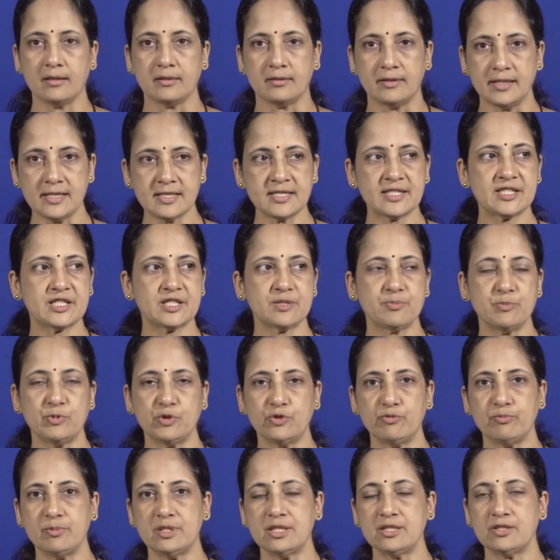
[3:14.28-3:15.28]
This
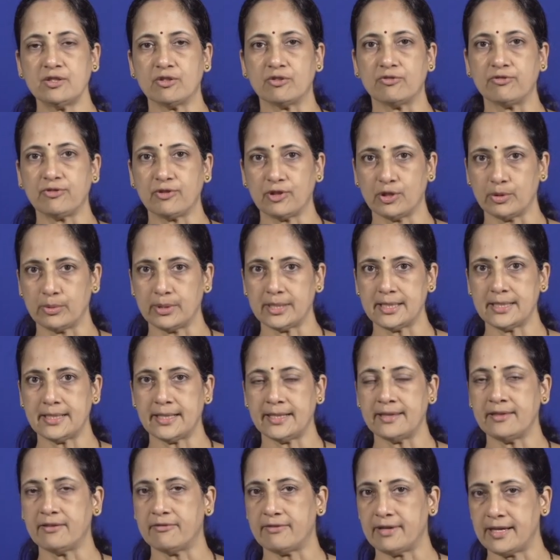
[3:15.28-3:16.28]
movement of fluid
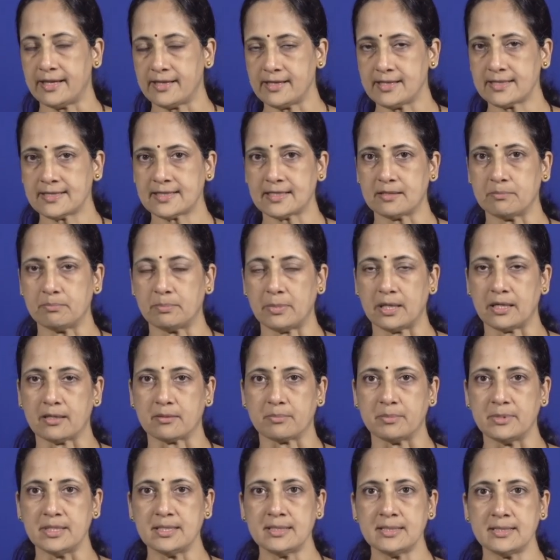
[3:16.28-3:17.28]
in the various
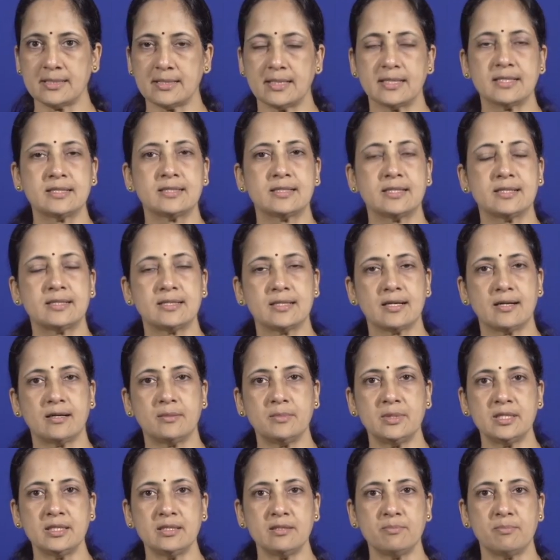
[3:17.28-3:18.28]
compartments is
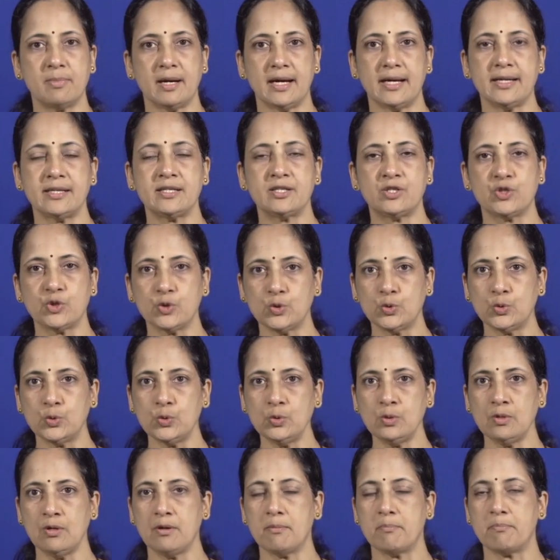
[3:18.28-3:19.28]
determined by
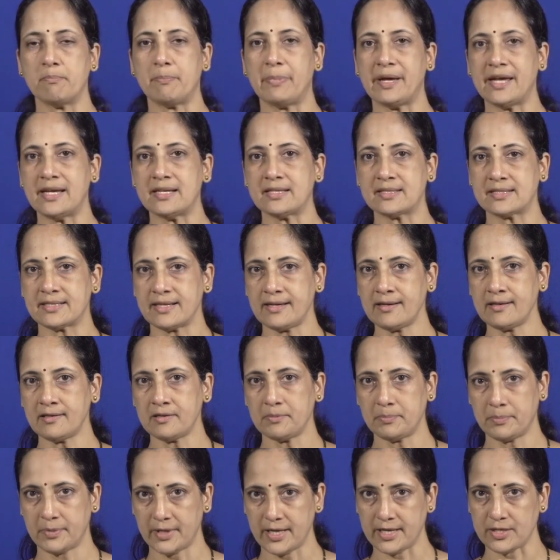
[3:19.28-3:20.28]
2 basic
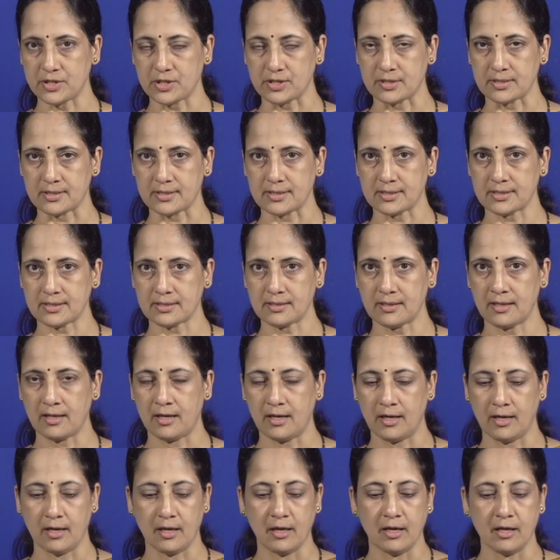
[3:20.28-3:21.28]
pressures.
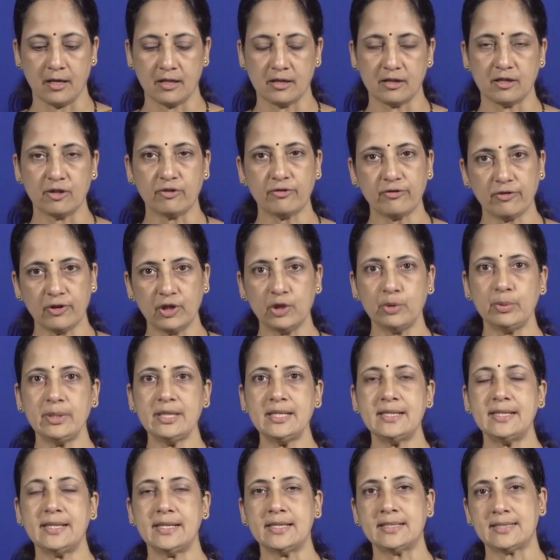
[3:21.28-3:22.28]
The
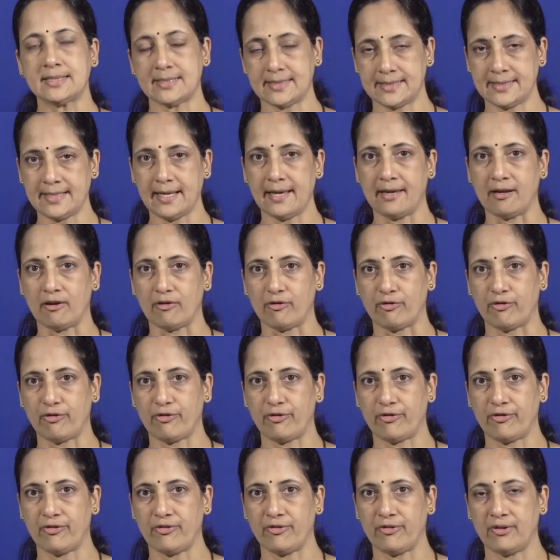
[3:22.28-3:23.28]
fluid
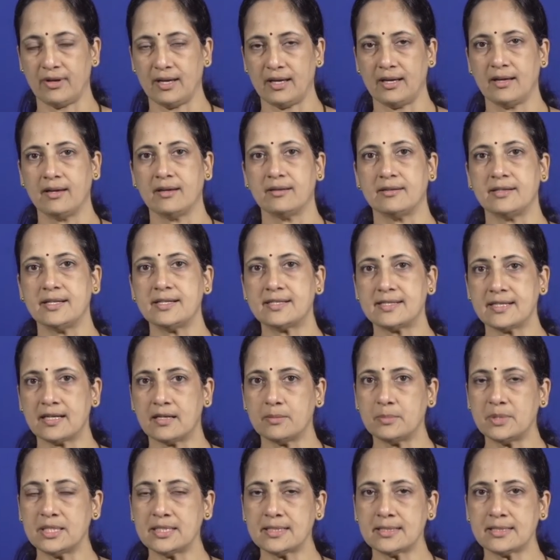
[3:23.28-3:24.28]
itself
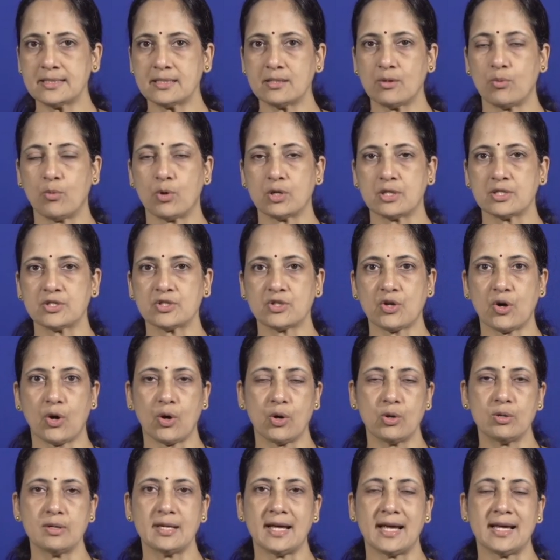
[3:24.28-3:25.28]
determines what is
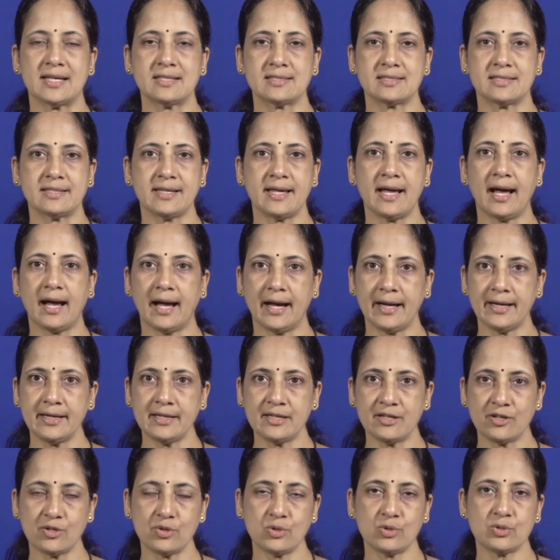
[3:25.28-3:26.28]
called as the
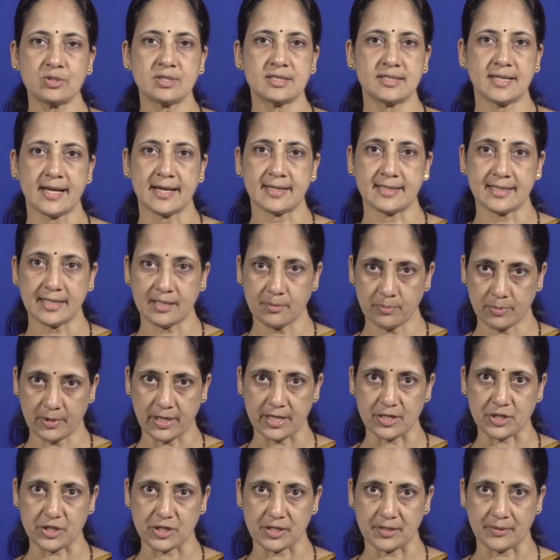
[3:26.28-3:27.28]
hydrostatic
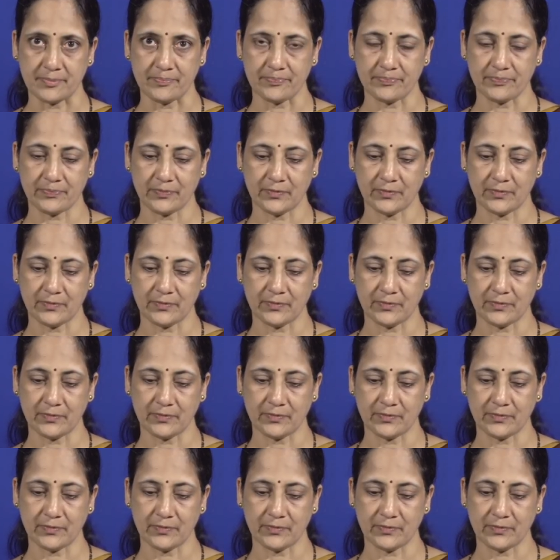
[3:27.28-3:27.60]
pressure.